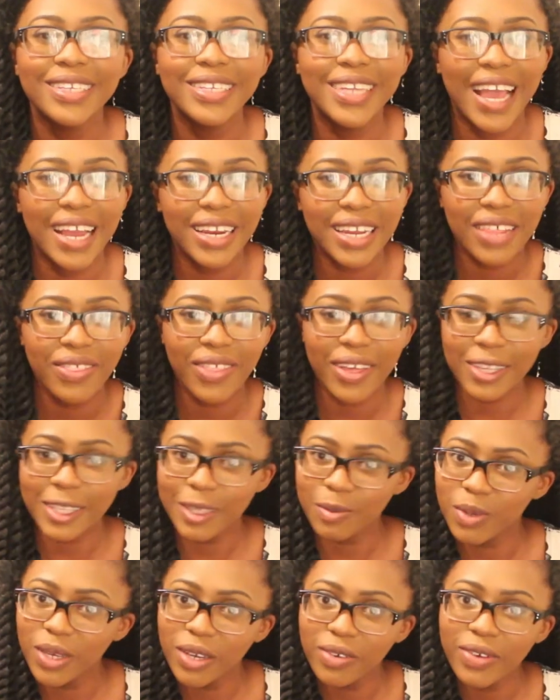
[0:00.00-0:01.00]
near-death
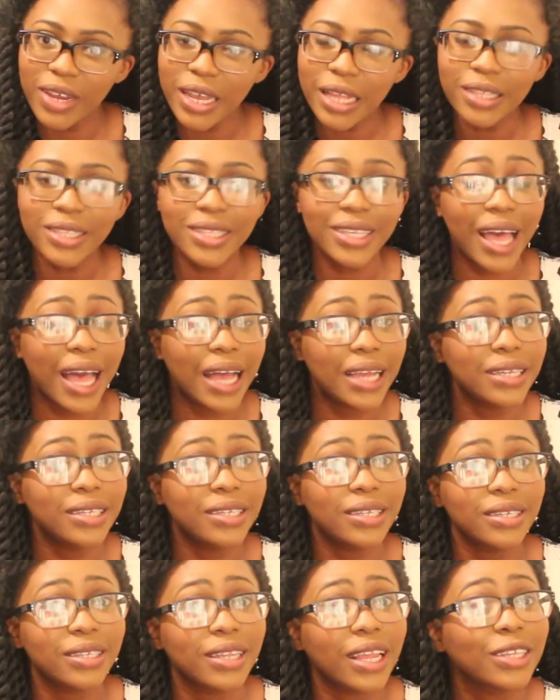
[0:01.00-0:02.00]
experience,
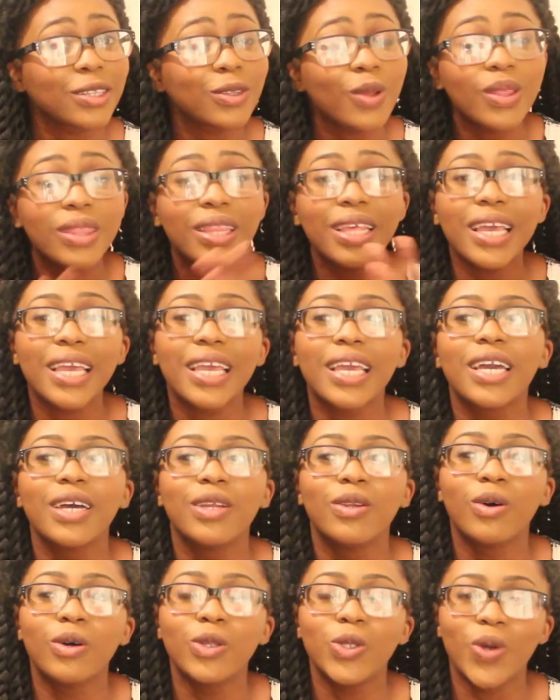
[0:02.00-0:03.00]
and there's nothing he
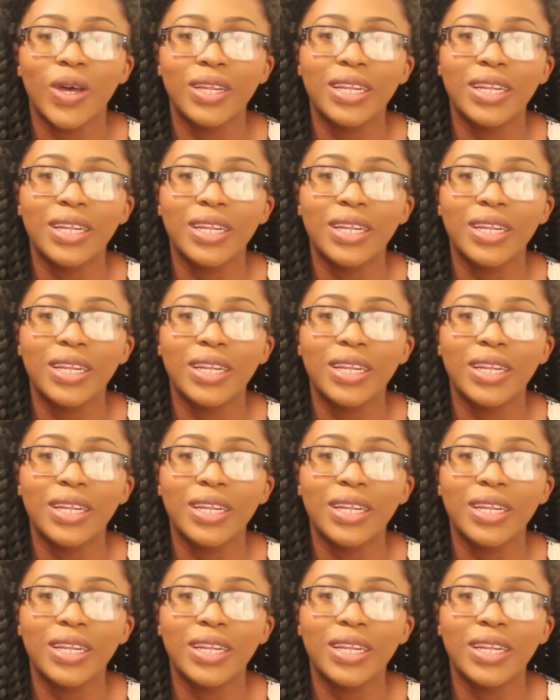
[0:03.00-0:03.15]
cannot do.